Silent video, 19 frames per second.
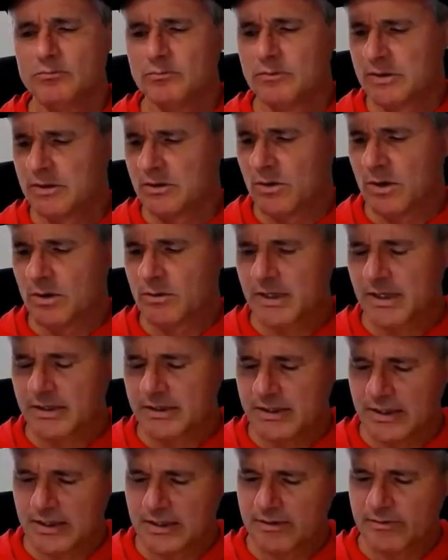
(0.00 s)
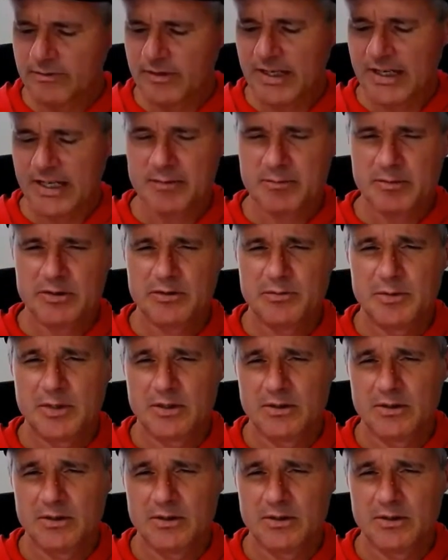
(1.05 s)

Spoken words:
So what would I have done if that happened to me